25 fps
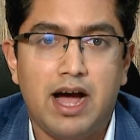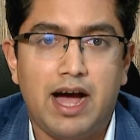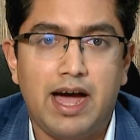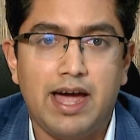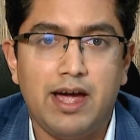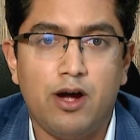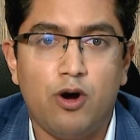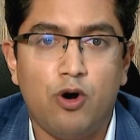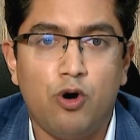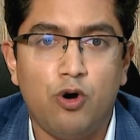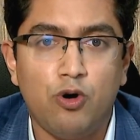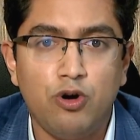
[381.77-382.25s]

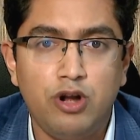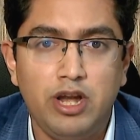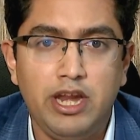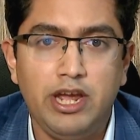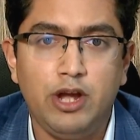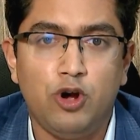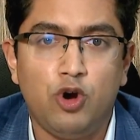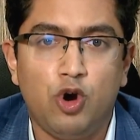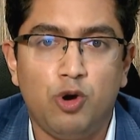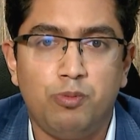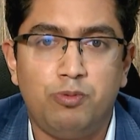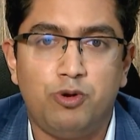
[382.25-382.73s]
I
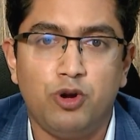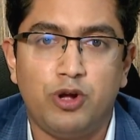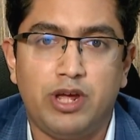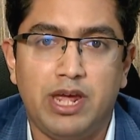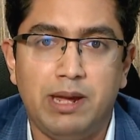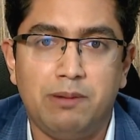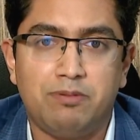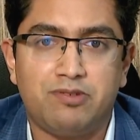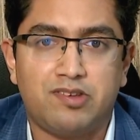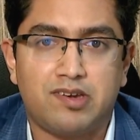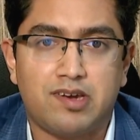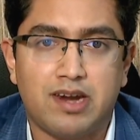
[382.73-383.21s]
only hope to
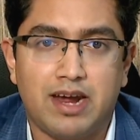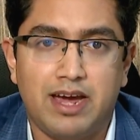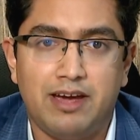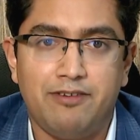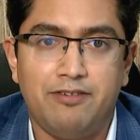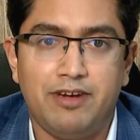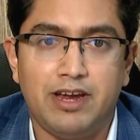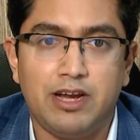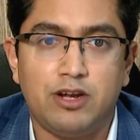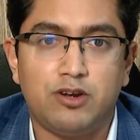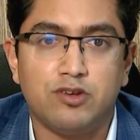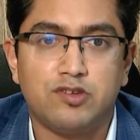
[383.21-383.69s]
keep
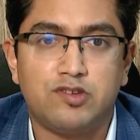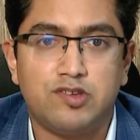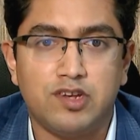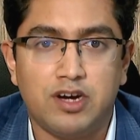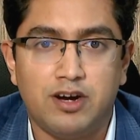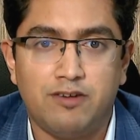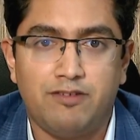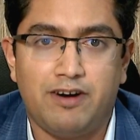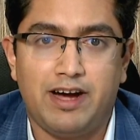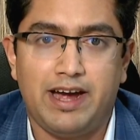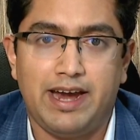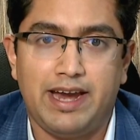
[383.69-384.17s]
striving to
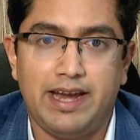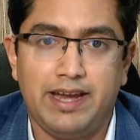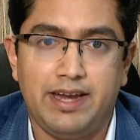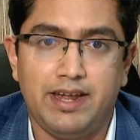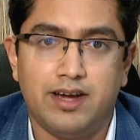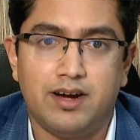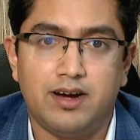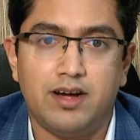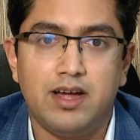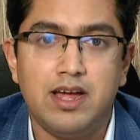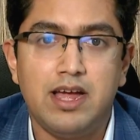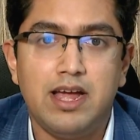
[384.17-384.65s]
serve our
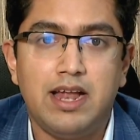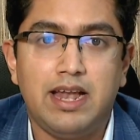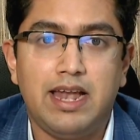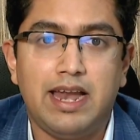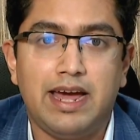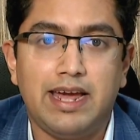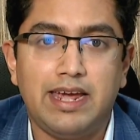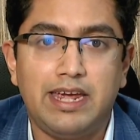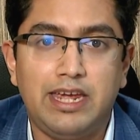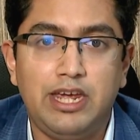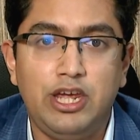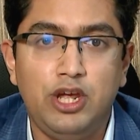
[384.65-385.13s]
India
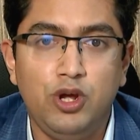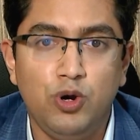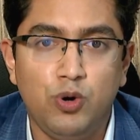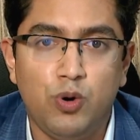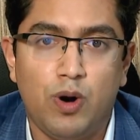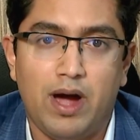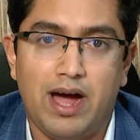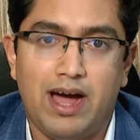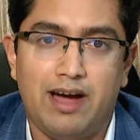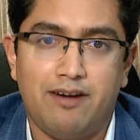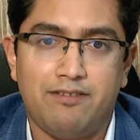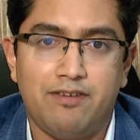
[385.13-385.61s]
like
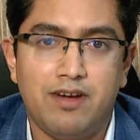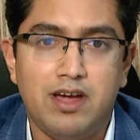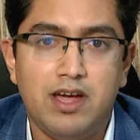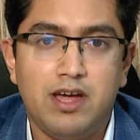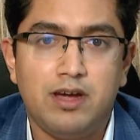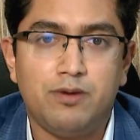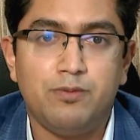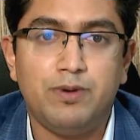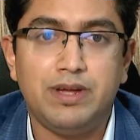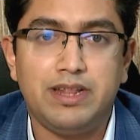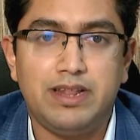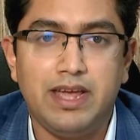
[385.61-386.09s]
you
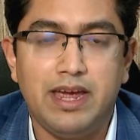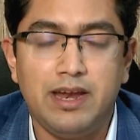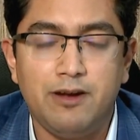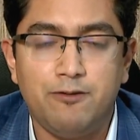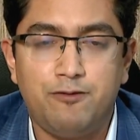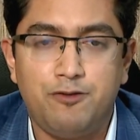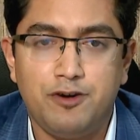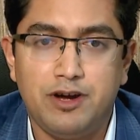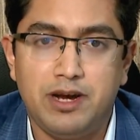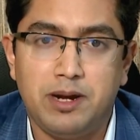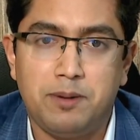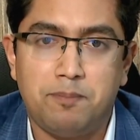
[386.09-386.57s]
have with
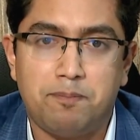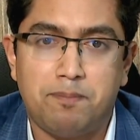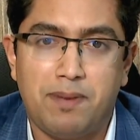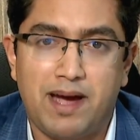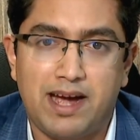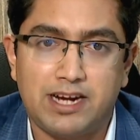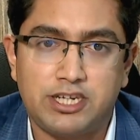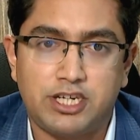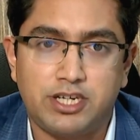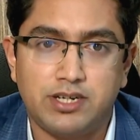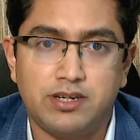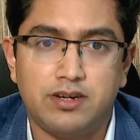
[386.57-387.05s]
infinite
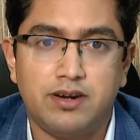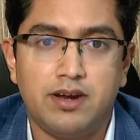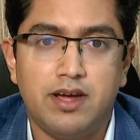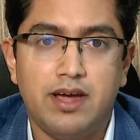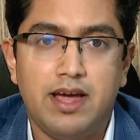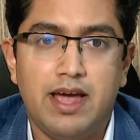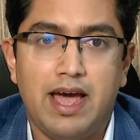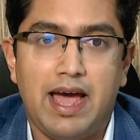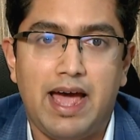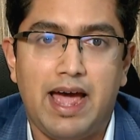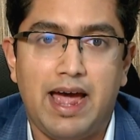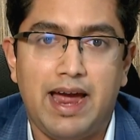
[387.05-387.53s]

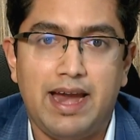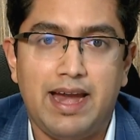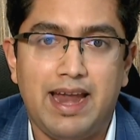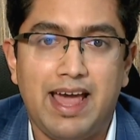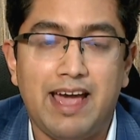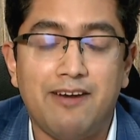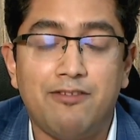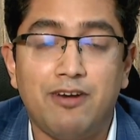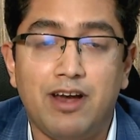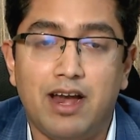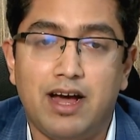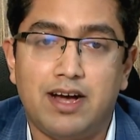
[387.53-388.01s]
passion
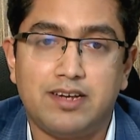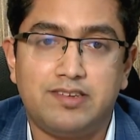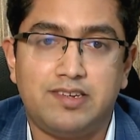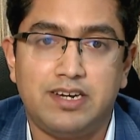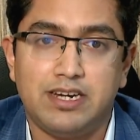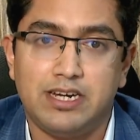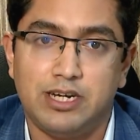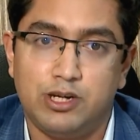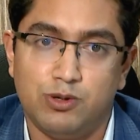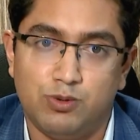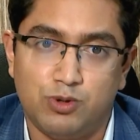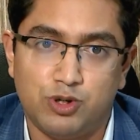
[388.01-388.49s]
and
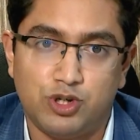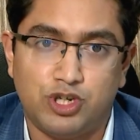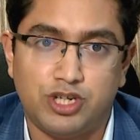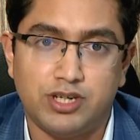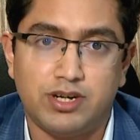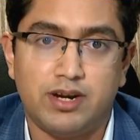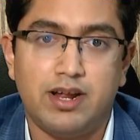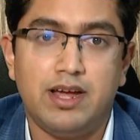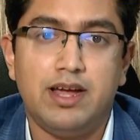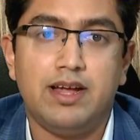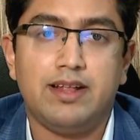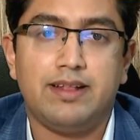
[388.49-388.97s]
everlasting
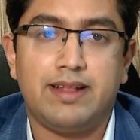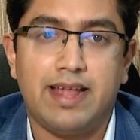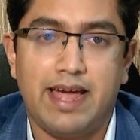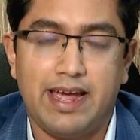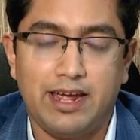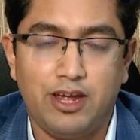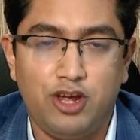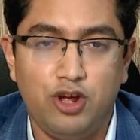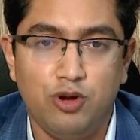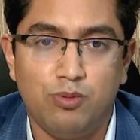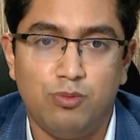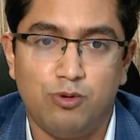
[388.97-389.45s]
devotion.
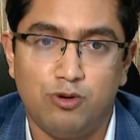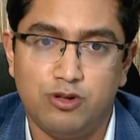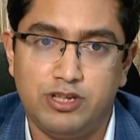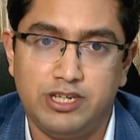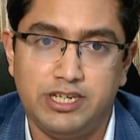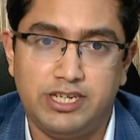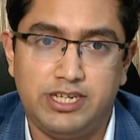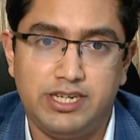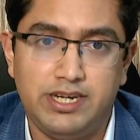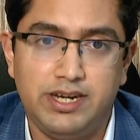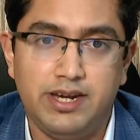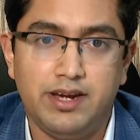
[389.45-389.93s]
Thank you,
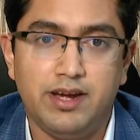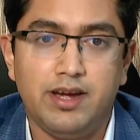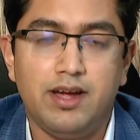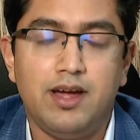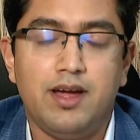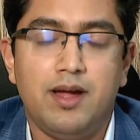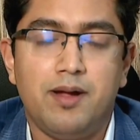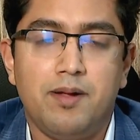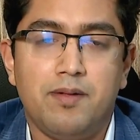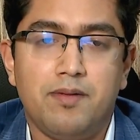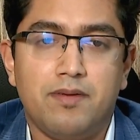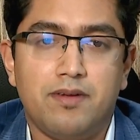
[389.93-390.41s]
Modi ji.
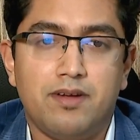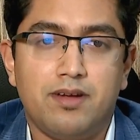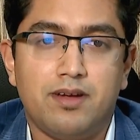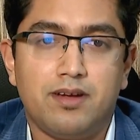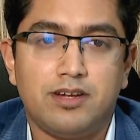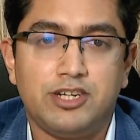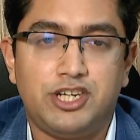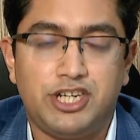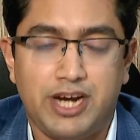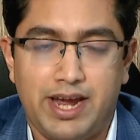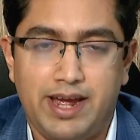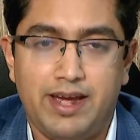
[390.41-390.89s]

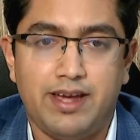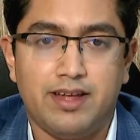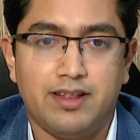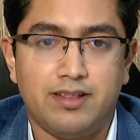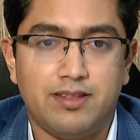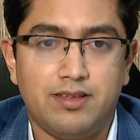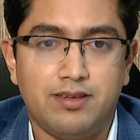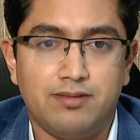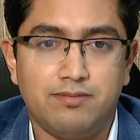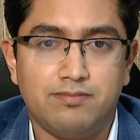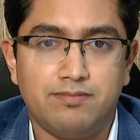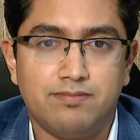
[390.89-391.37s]
Jai
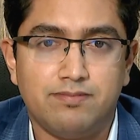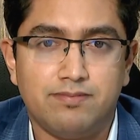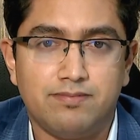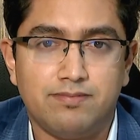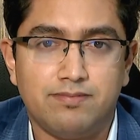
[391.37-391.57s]
Hind.